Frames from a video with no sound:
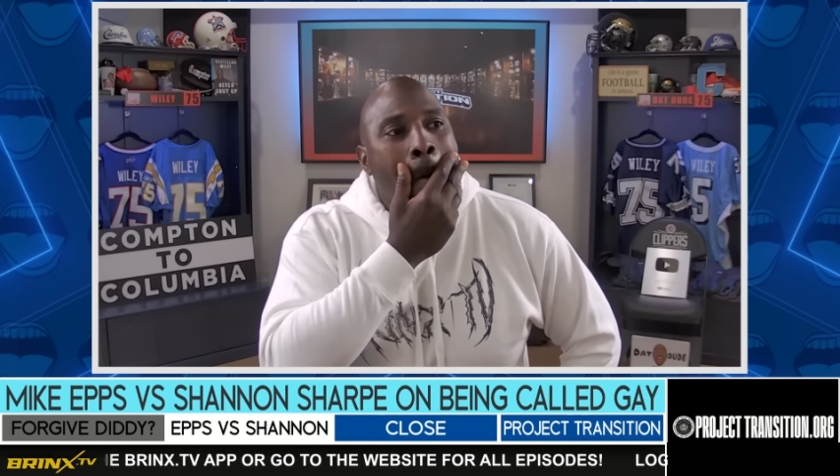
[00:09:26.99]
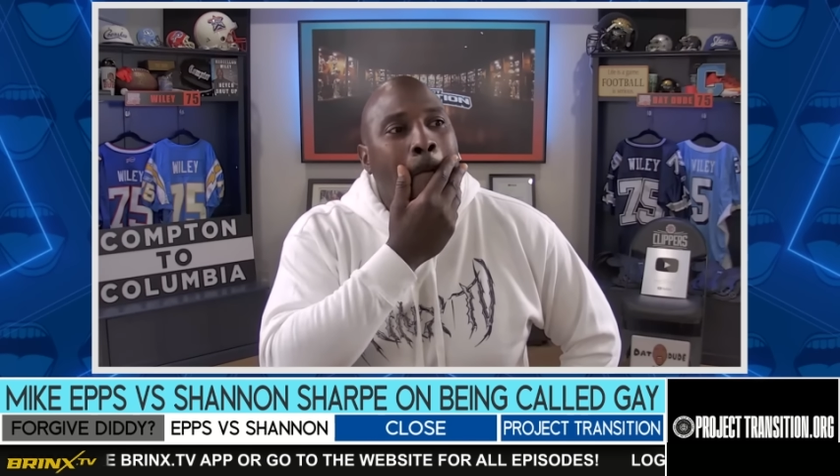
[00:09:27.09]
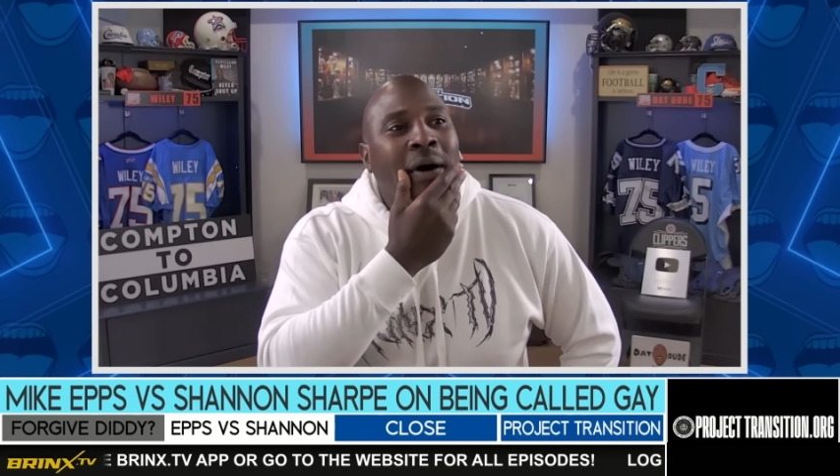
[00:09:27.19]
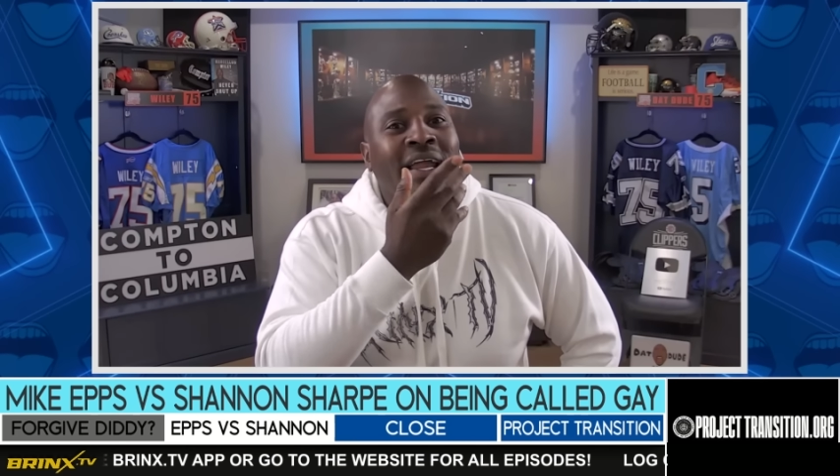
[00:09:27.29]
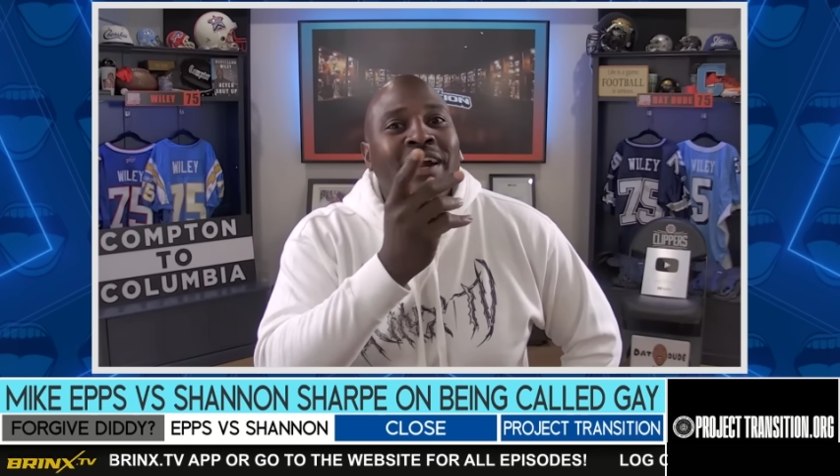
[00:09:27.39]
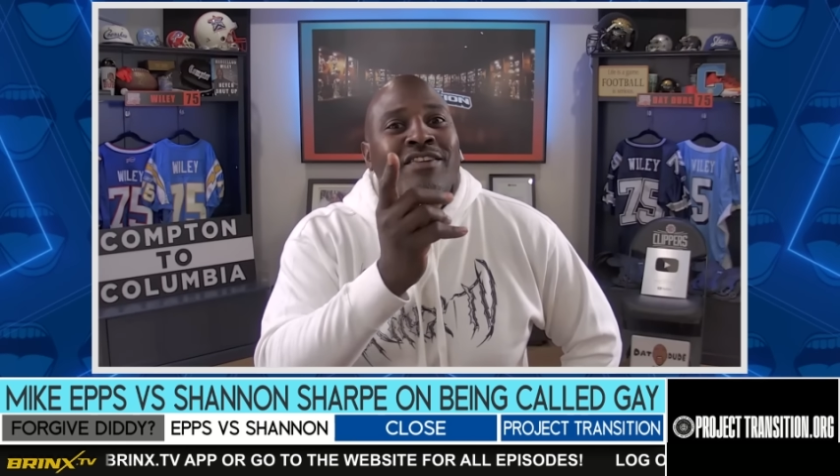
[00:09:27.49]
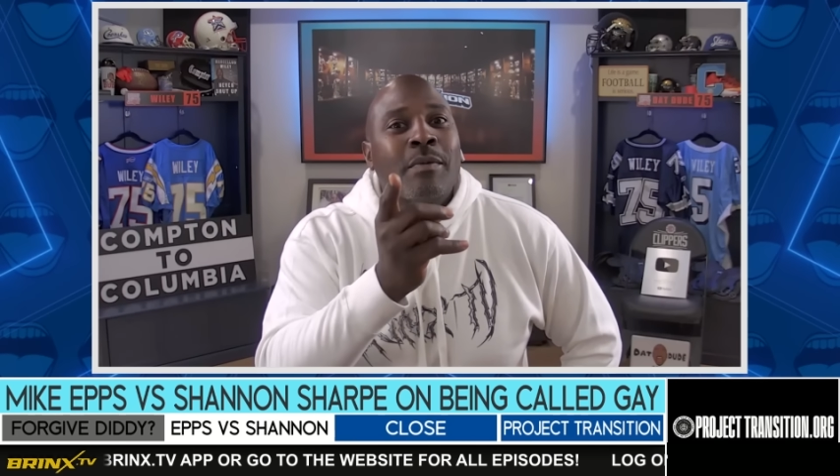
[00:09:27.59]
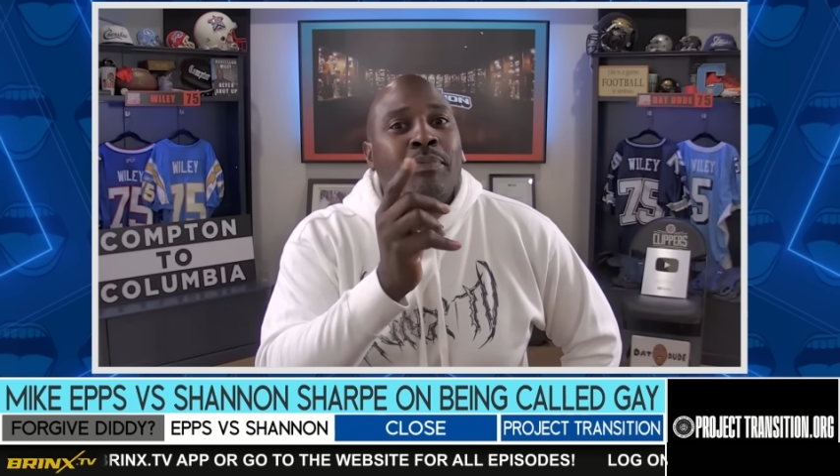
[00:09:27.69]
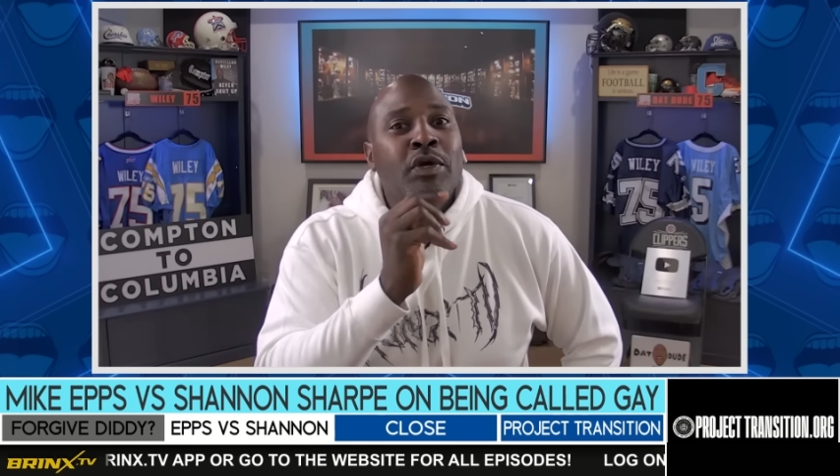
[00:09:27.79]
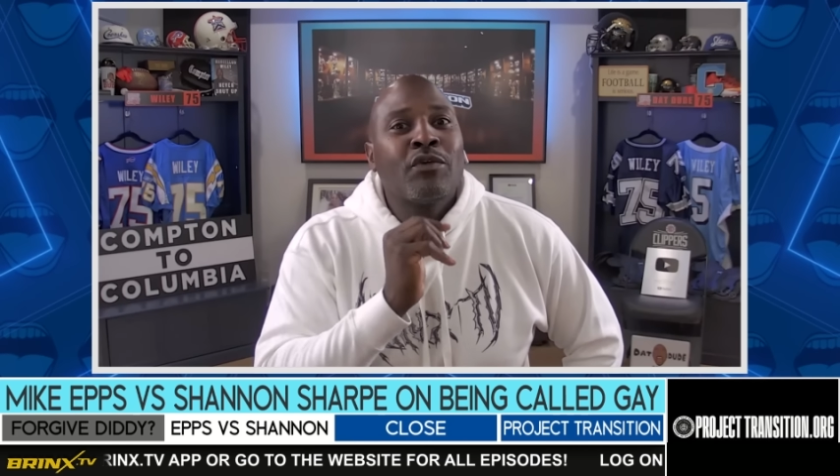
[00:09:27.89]
But here's the
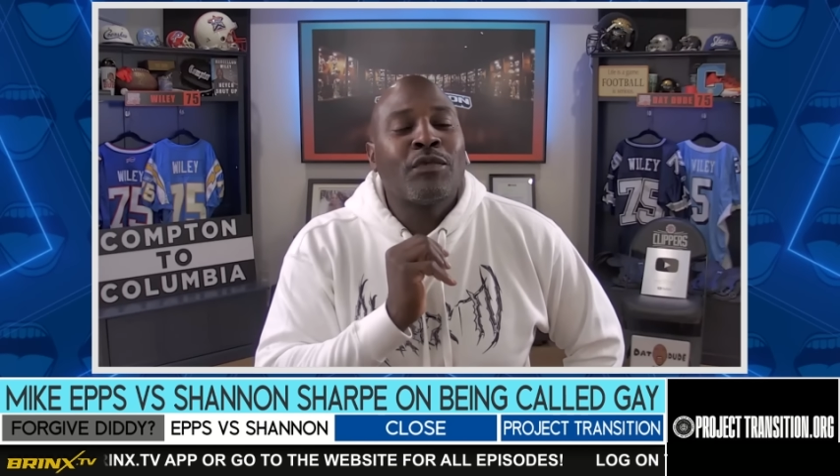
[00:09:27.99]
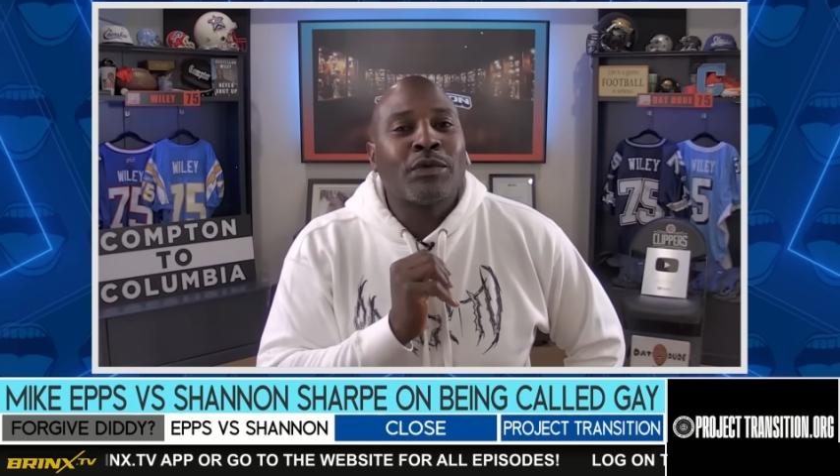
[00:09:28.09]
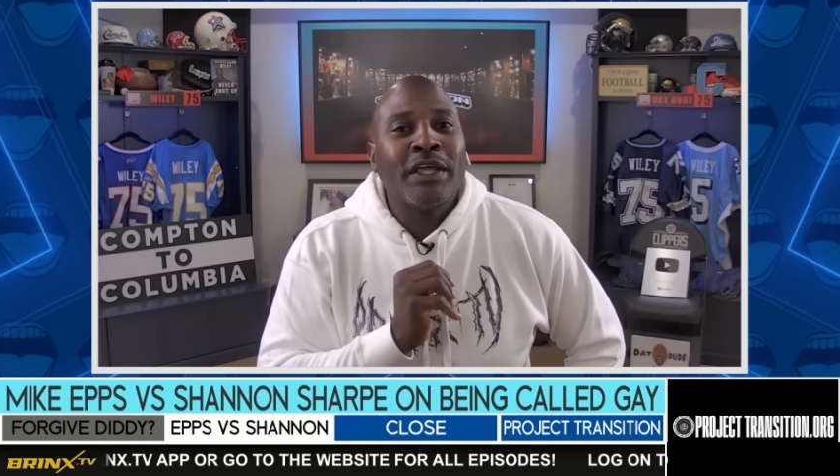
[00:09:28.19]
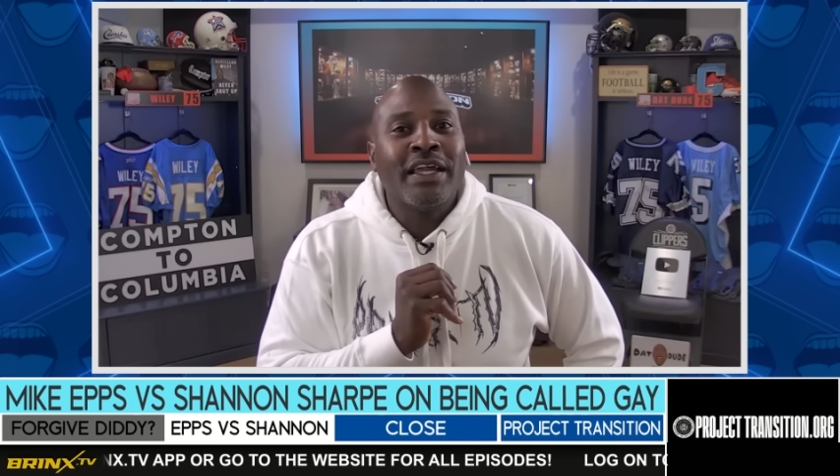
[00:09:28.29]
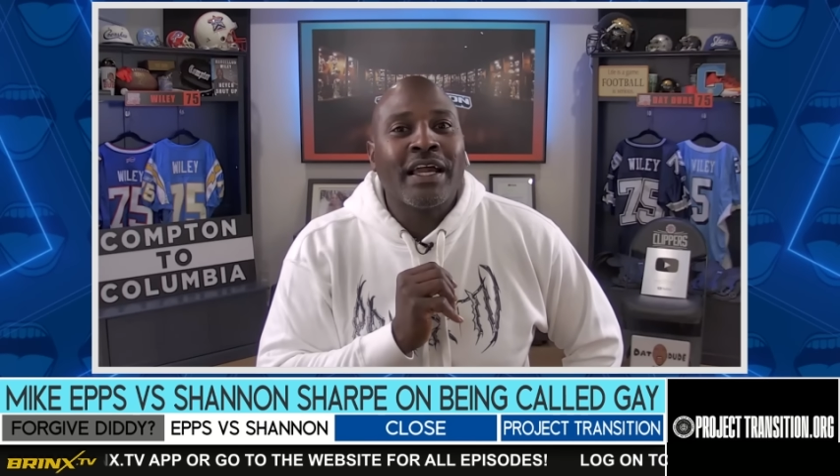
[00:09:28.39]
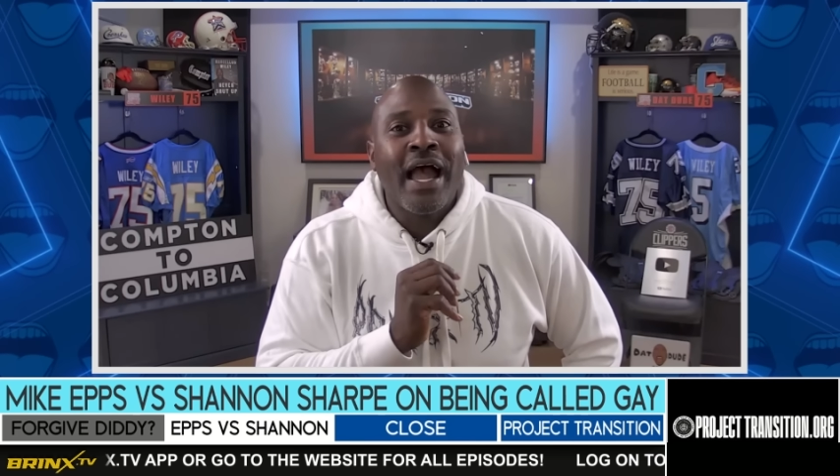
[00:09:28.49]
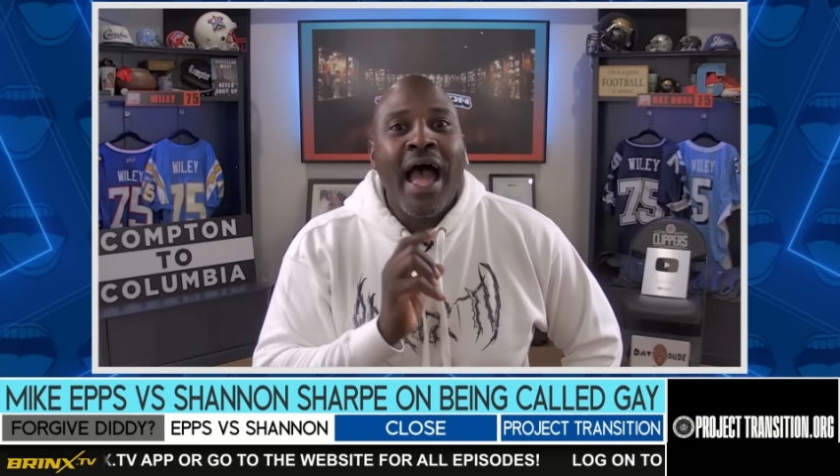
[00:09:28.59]
beautiful thing.